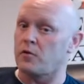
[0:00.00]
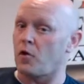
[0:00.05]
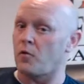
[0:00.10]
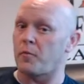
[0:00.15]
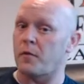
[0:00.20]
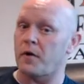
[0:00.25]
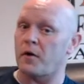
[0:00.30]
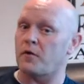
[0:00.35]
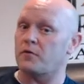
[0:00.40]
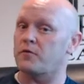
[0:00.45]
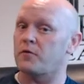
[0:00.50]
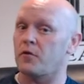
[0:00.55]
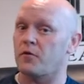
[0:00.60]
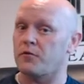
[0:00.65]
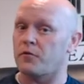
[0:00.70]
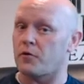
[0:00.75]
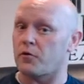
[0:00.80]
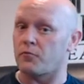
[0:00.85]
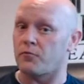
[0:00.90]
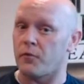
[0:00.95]
Nobody else
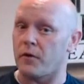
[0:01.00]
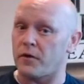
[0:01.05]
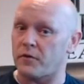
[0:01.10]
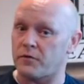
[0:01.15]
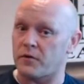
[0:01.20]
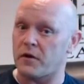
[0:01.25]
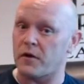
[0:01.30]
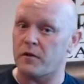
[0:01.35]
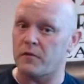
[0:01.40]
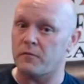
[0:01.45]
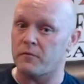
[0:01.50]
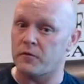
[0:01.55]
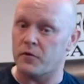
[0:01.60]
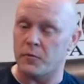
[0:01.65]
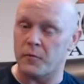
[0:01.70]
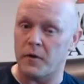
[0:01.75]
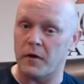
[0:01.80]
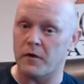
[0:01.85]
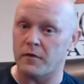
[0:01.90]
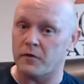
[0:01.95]
knows your reasoning
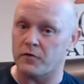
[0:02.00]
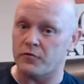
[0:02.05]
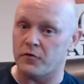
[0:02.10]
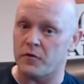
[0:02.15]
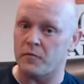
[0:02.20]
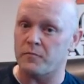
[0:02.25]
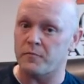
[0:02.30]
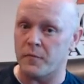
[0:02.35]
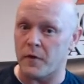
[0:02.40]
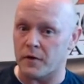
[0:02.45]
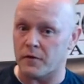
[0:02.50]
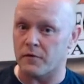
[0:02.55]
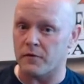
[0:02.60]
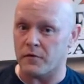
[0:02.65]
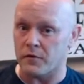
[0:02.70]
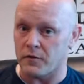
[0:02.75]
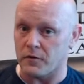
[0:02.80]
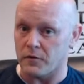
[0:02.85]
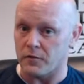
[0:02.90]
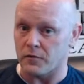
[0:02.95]
to be in the gym better
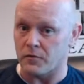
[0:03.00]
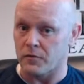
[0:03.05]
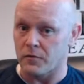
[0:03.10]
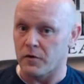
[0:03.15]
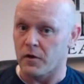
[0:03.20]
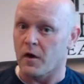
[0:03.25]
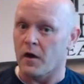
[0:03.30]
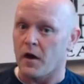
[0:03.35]
than you.